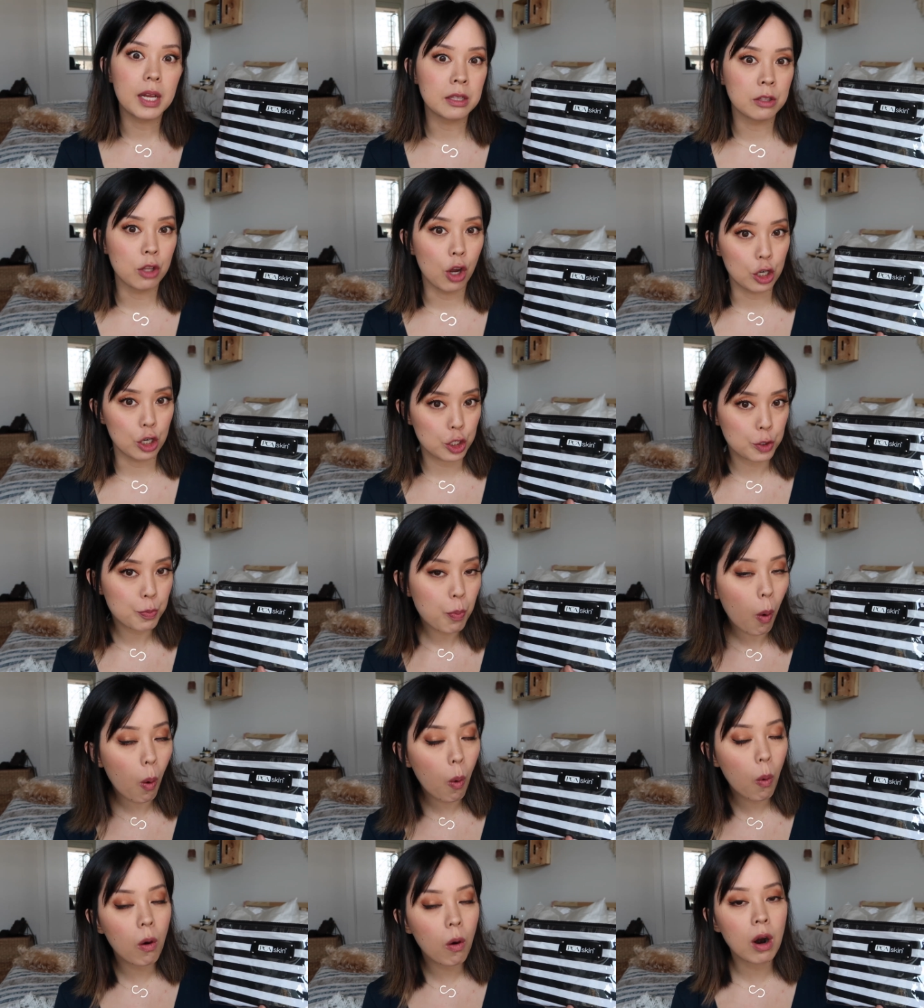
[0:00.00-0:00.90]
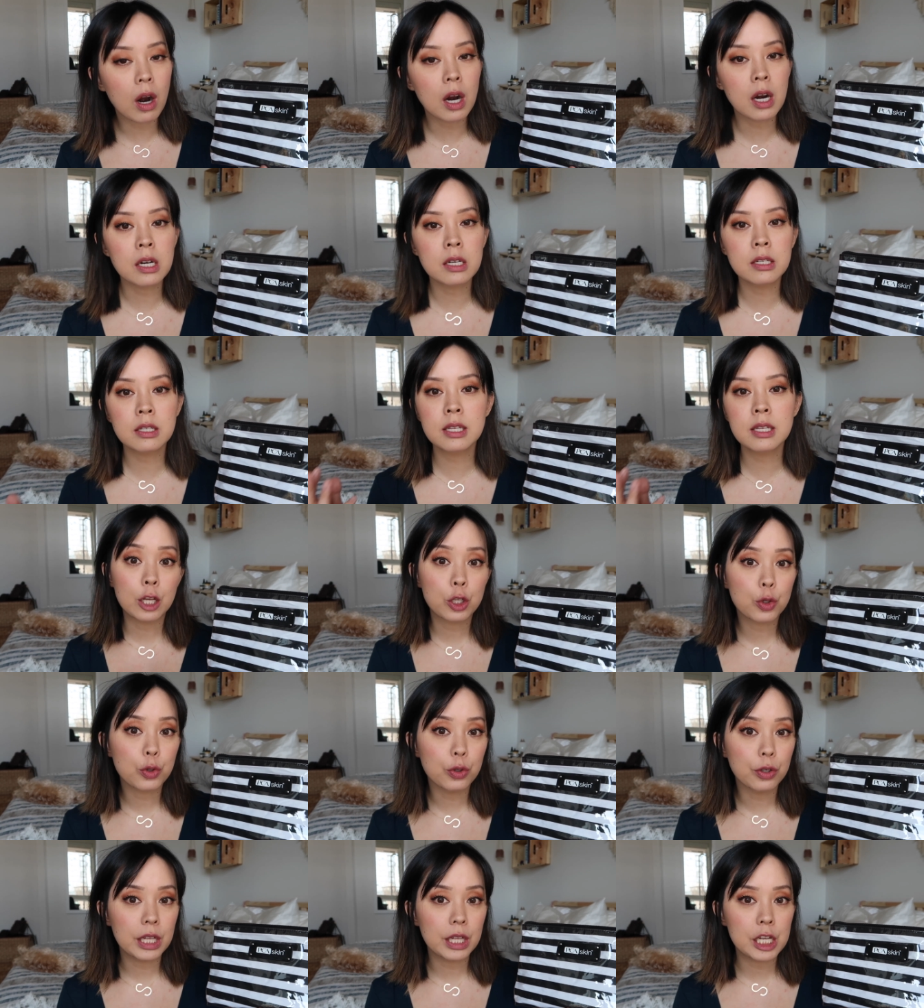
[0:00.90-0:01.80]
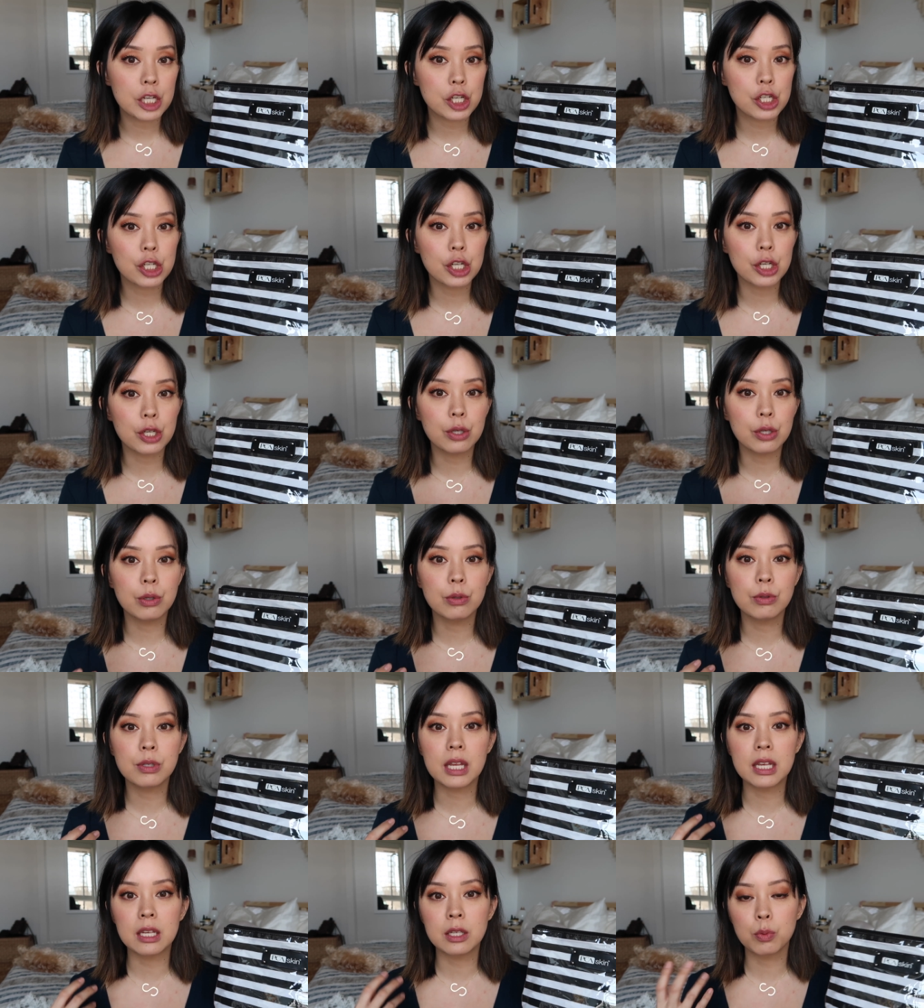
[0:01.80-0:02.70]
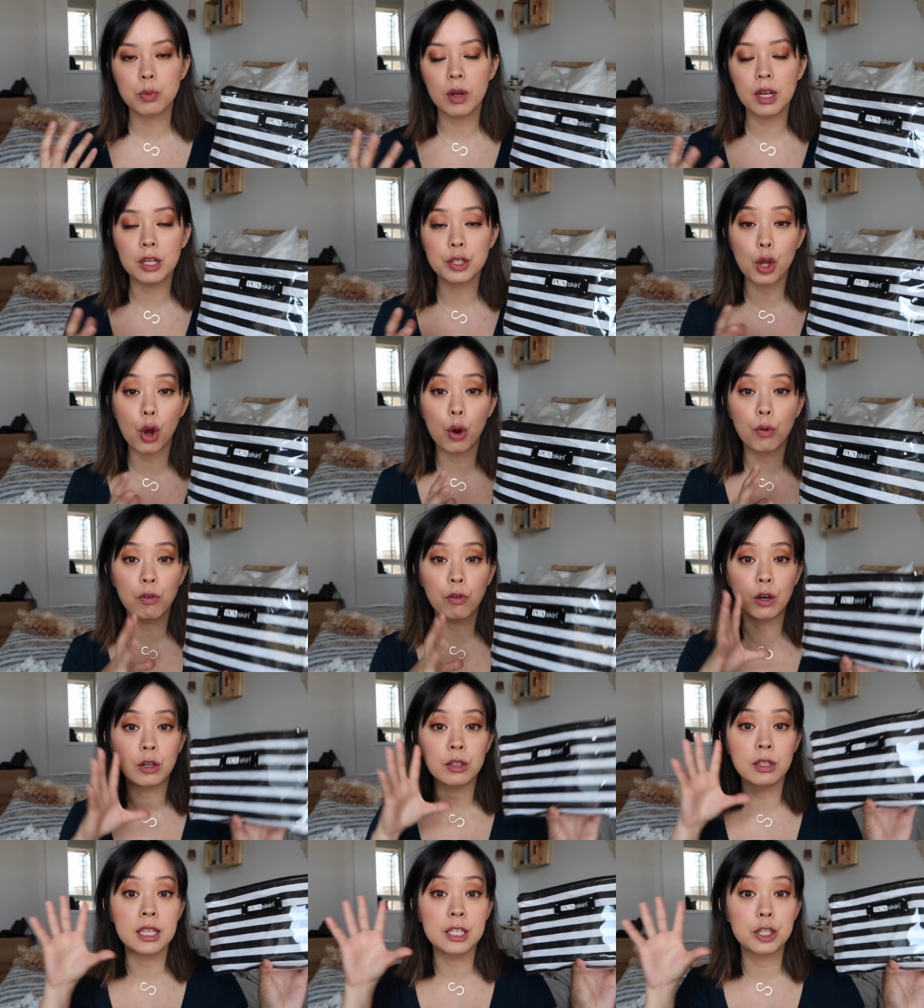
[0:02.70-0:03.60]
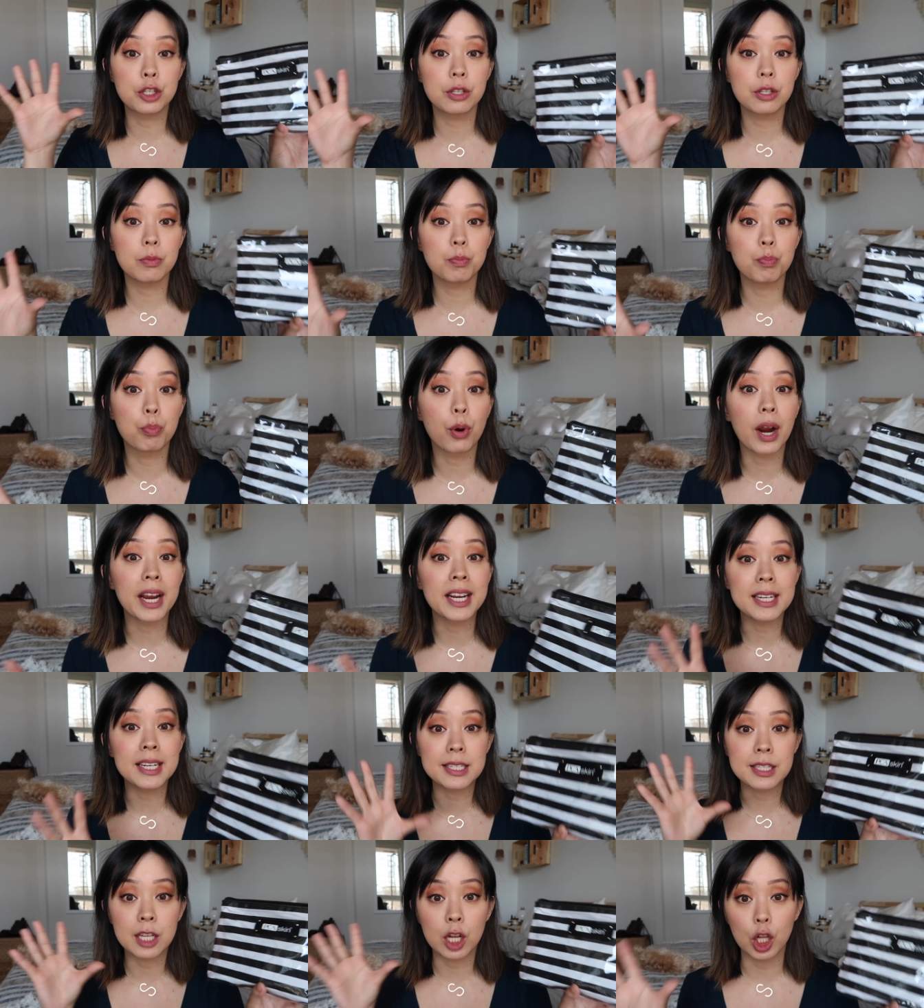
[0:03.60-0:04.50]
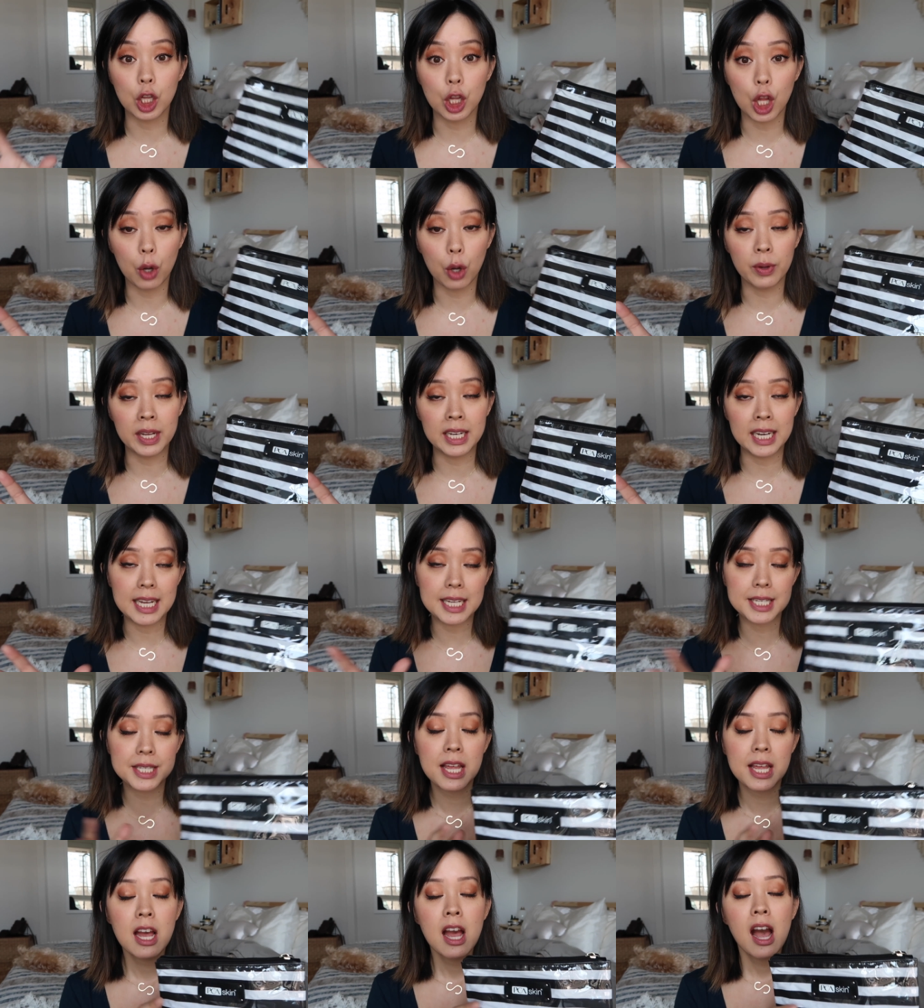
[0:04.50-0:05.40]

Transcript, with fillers: enlarged pores, textural issues, as well as overall brightness and glowiness.